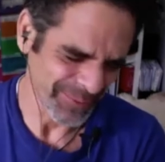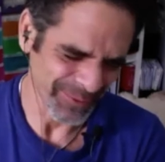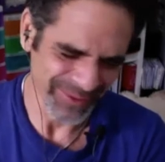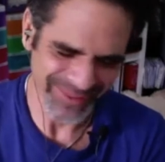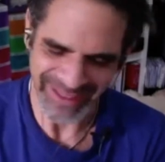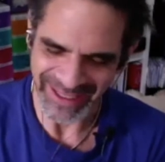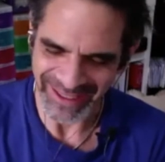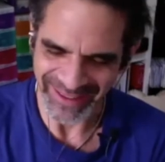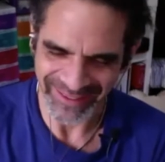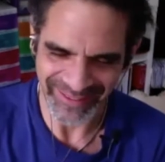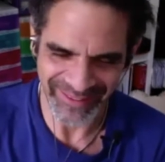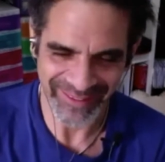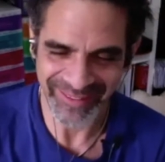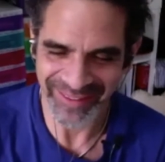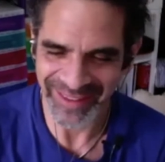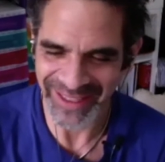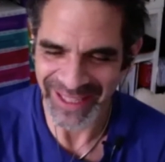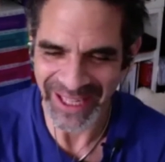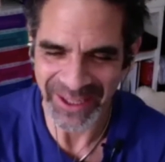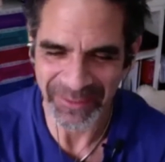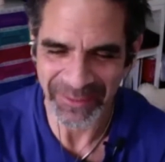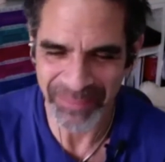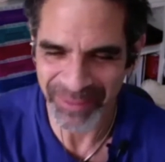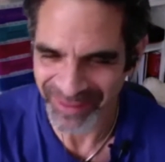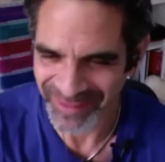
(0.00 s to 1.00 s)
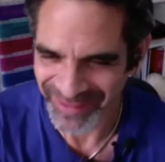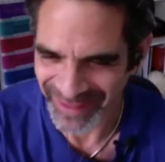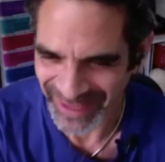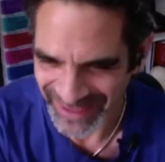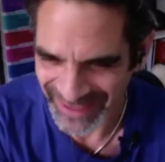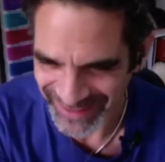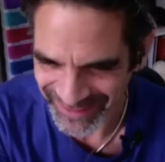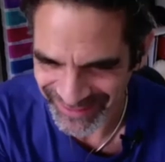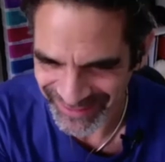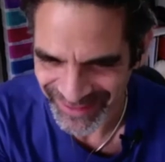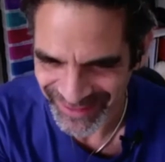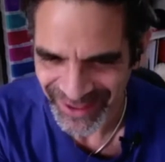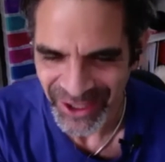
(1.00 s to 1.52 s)
like
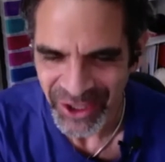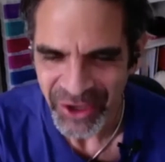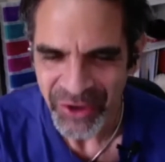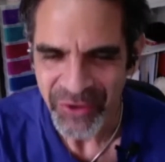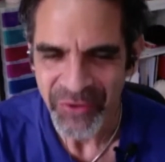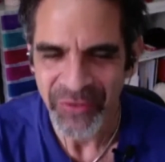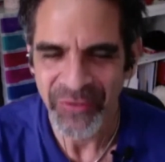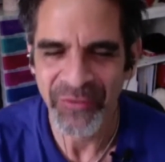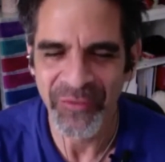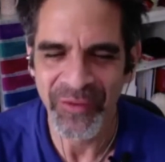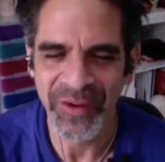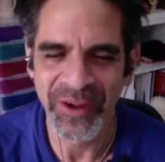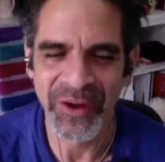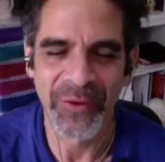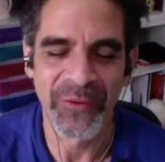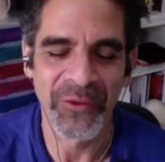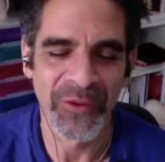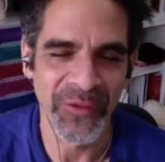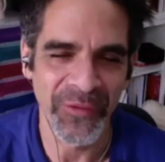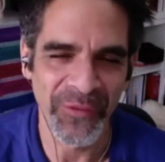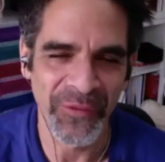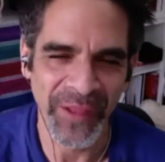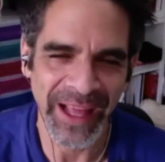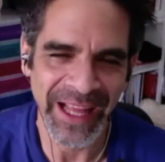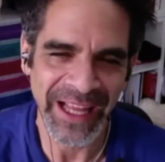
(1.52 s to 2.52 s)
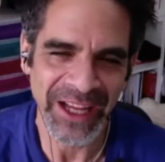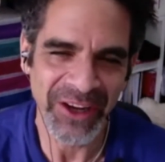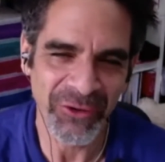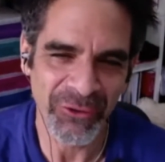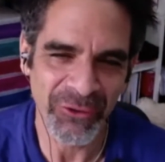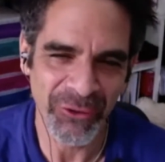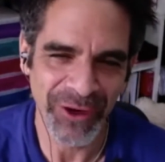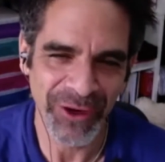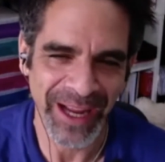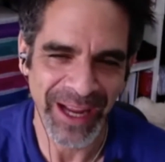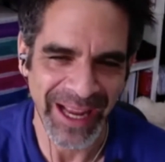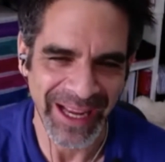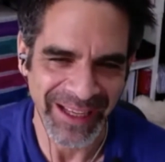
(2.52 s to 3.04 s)
68%, feel that they
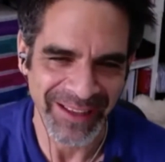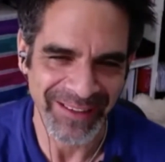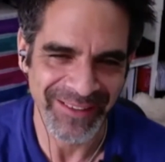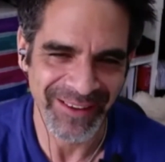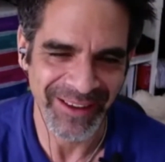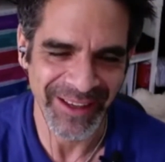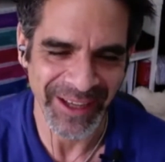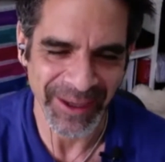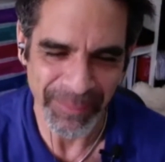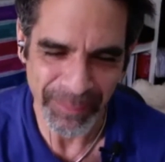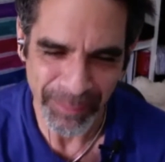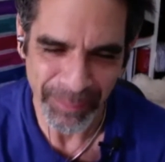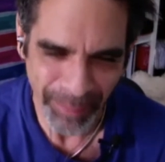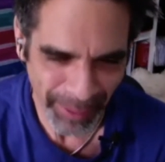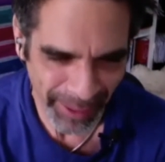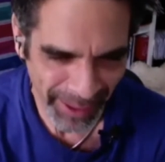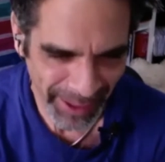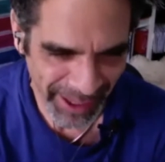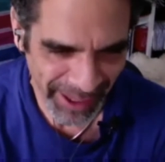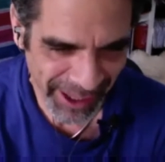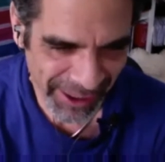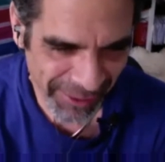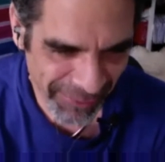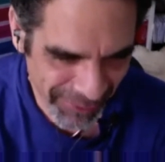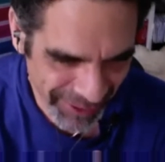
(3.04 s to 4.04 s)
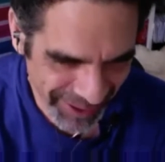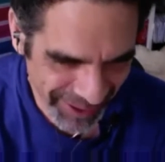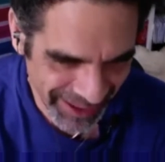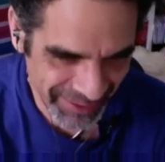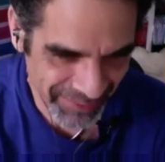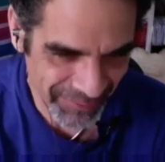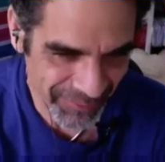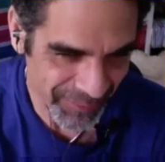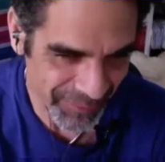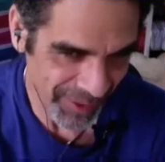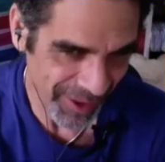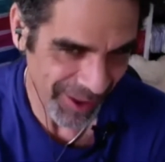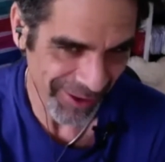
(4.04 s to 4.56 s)
create an empowering
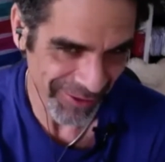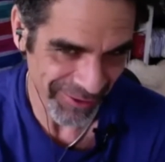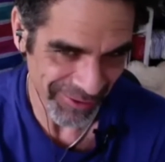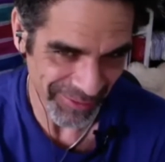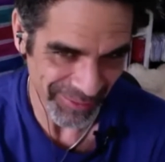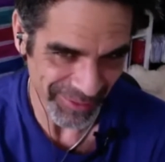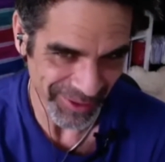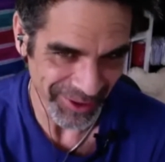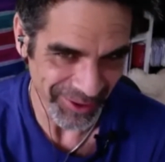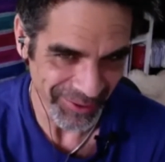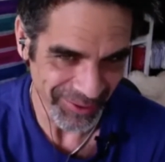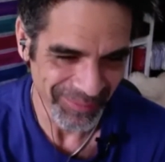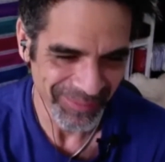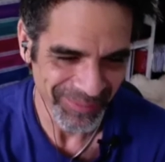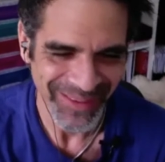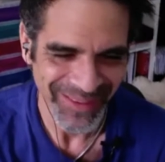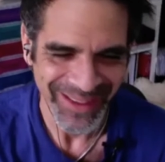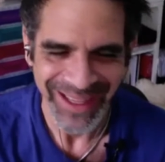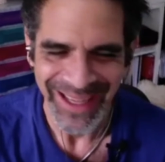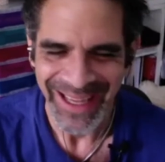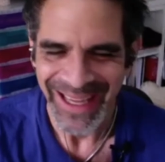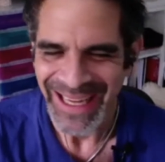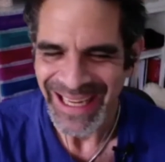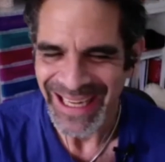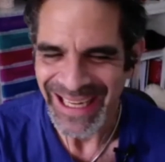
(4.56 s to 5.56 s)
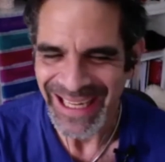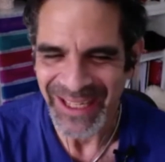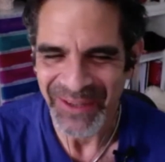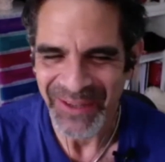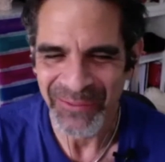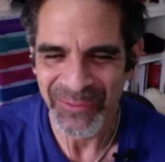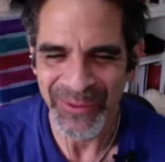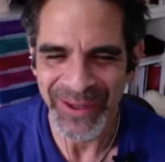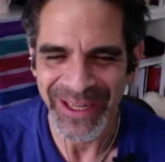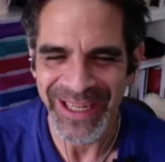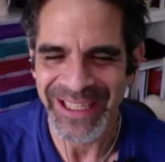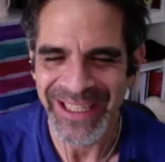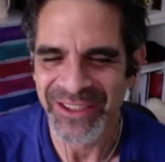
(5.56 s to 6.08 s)
environment in
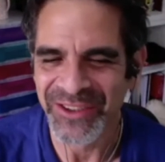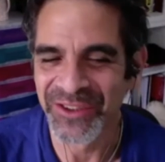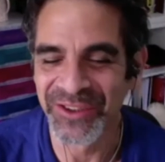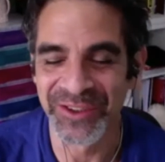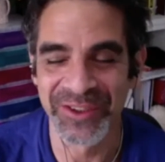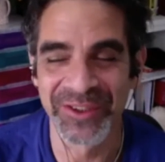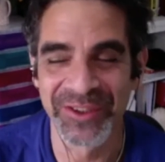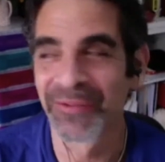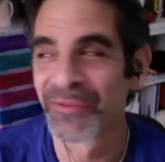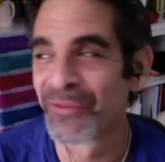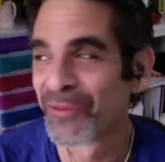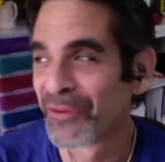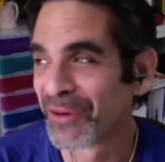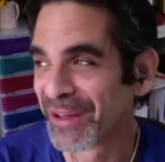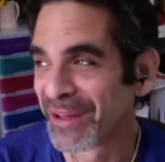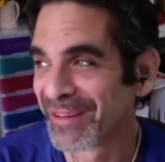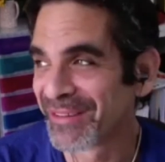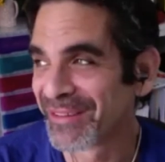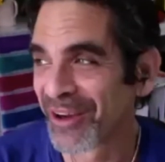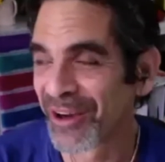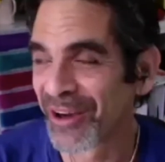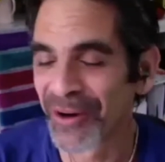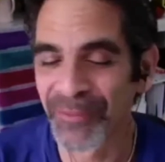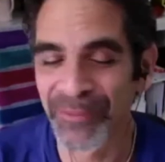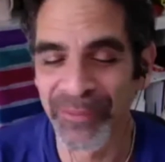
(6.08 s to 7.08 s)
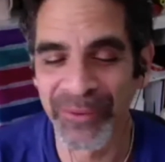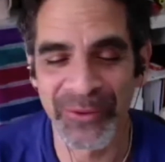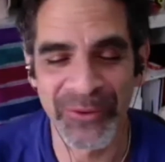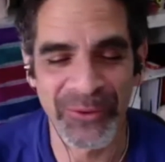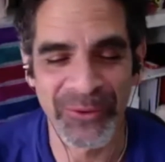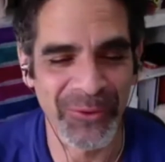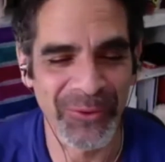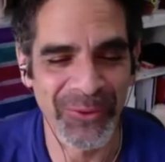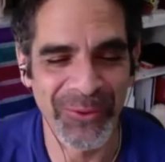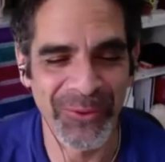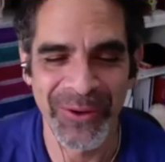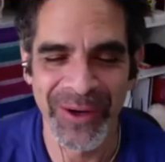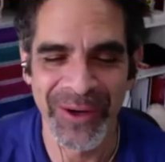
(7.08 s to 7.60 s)
which, for
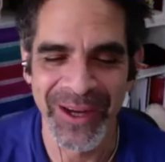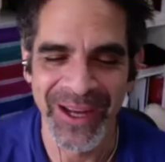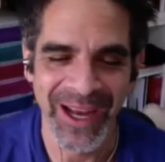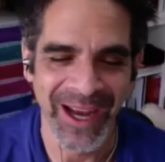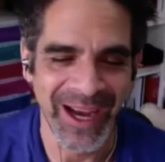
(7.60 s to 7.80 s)
example,